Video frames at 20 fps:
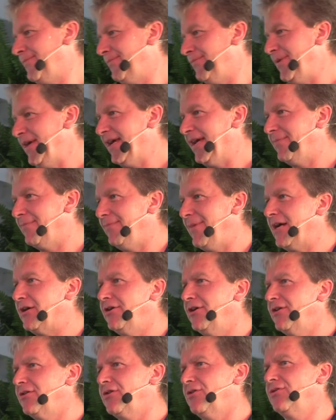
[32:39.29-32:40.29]
big
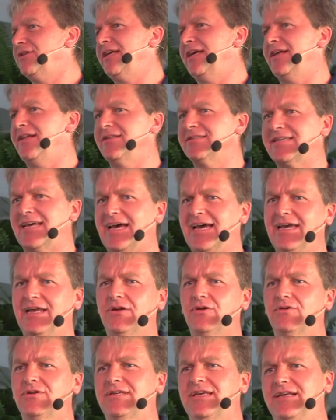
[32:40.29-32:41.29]
Marriott hotels,
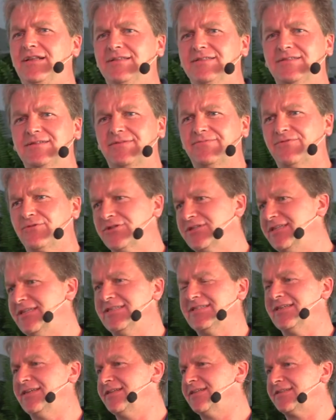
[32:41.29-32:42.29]
Hyatt hotels, Four
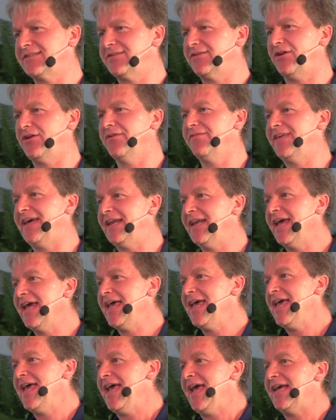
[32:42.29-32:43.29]
Seasons, and all of that,
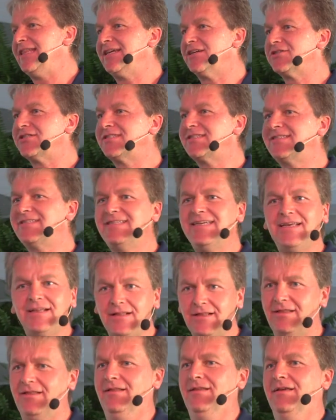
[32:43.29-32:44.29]
and they're
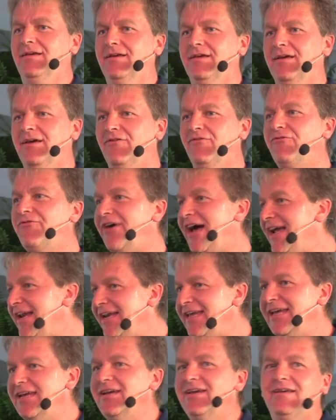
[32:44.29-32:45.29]
still
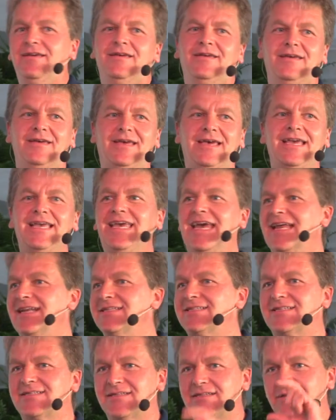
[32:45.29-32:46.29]
fighting
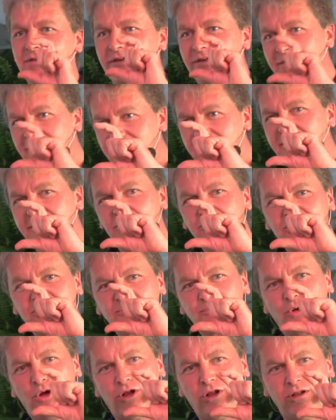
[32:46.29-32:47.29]
against those
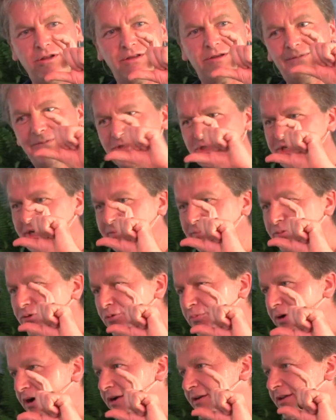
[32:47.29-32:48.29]
small
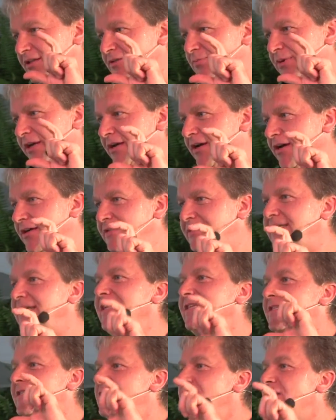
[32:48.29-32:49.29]
shampoo bottles because
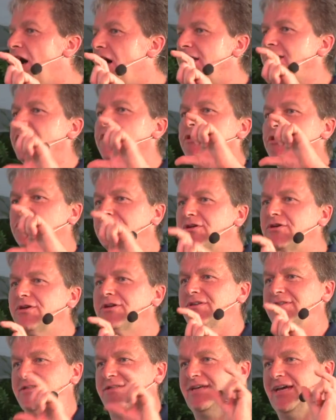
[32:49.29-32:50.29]
it's not
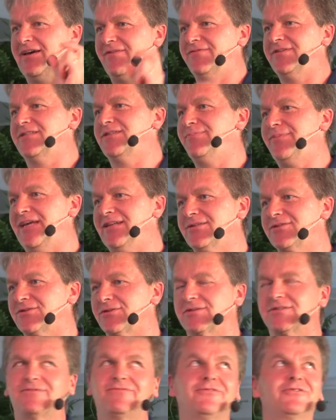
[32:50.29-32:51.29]
luxurious to have
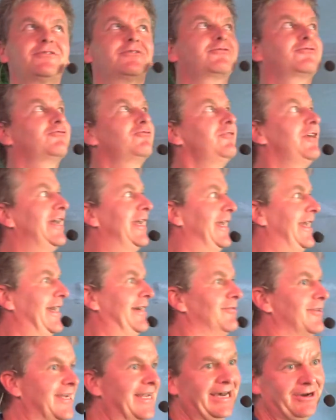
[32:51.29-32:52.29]
dispensers. For crying
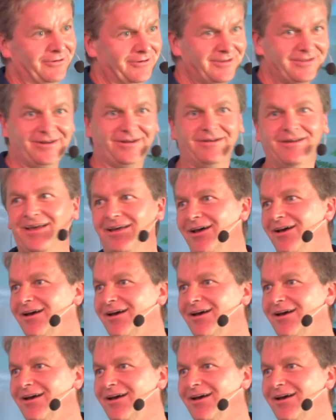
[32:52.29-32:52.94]
out loud, you know.